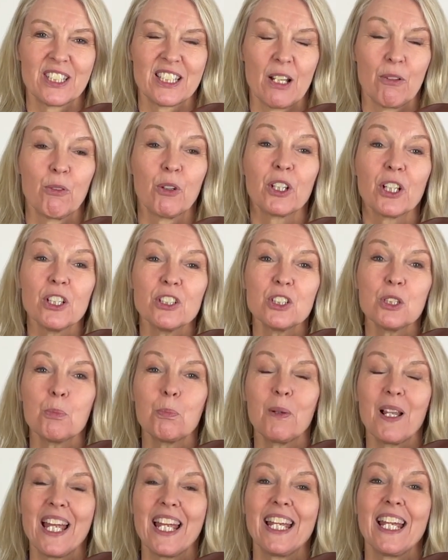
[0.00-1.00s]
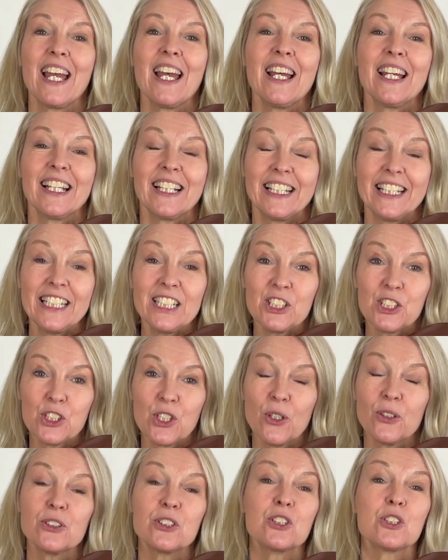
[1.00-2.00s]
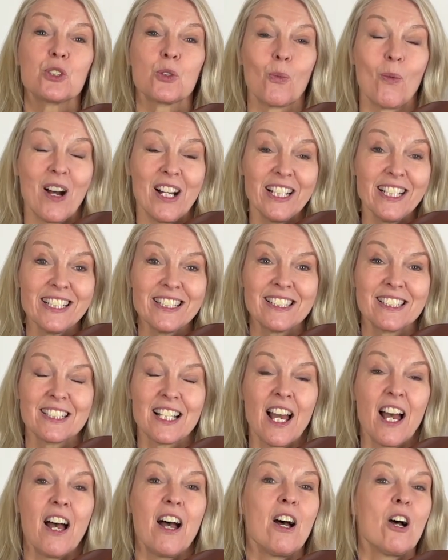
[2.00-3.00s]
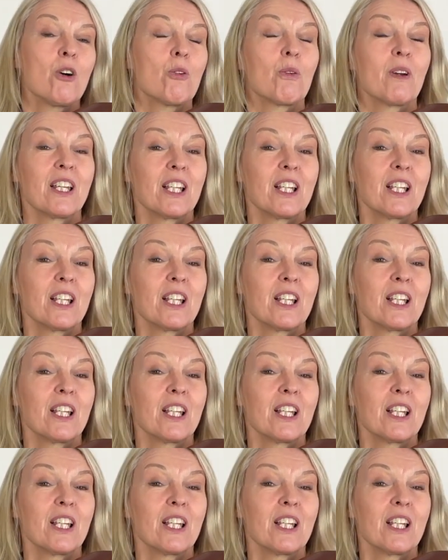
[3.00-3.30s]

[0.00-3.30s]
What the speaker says: and we're going to play each note twice with